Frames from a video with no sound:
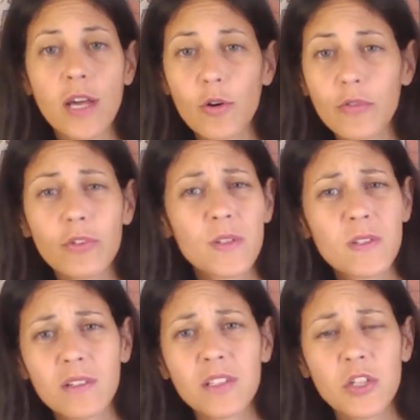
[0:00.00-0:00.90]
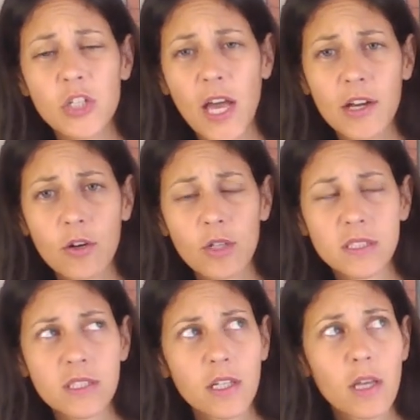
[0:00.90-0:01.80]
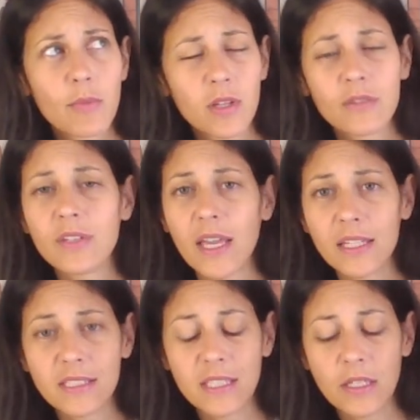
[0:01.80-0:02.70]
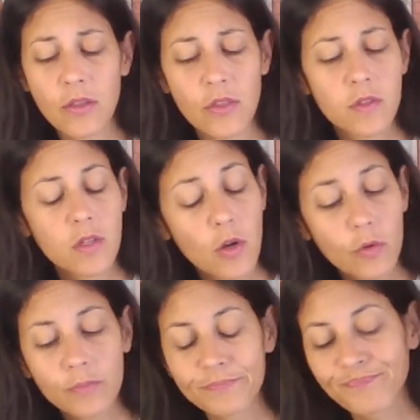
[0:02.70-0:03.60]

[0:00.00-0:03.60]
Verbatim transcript: however, it's still in shadow until I believe the 18th. So